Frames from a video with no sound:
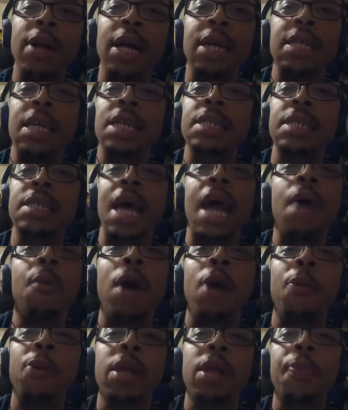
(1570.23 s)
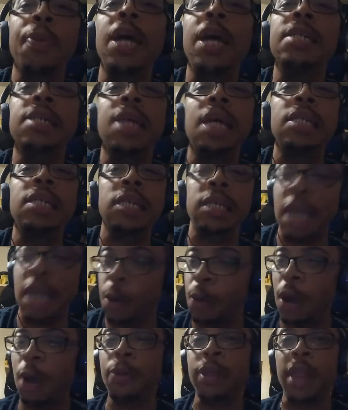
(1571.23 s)
that, that's same way with the PlayStation, same
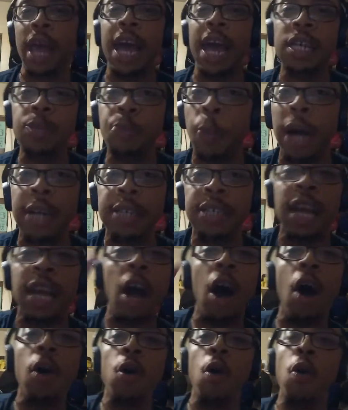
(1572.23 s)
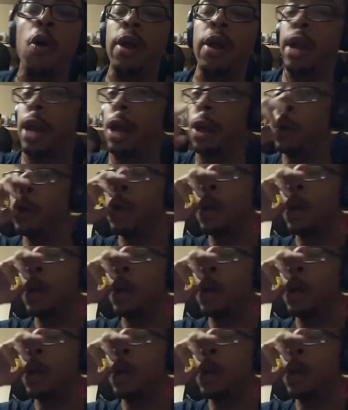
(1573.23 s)
way with the Xbox. They all going there.